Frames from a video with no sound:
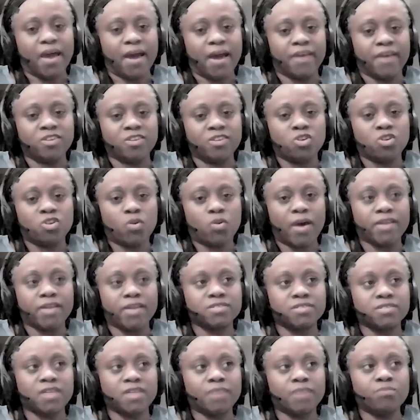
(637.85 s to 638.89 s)
and and
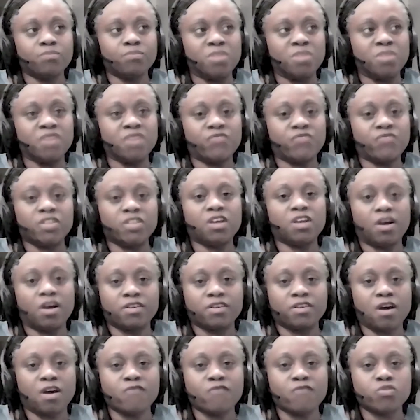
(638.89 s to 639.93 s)
it's not me feeling
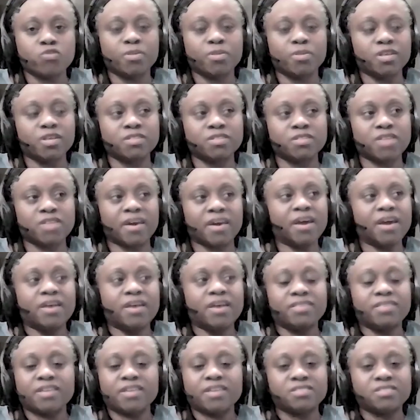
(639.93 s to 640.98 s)
uncomfortable. It's like,
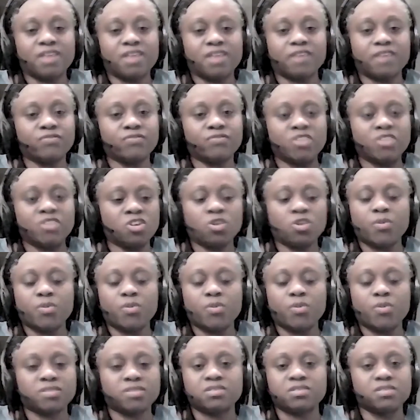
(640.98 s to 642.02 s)
that's not,
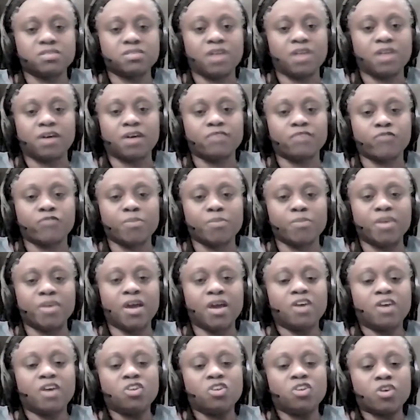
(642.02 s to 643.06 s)
what, this is not for me.
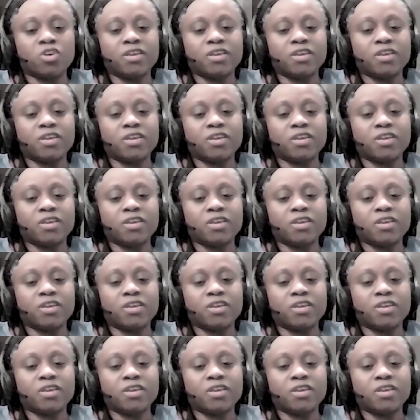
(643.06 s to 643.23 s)
You can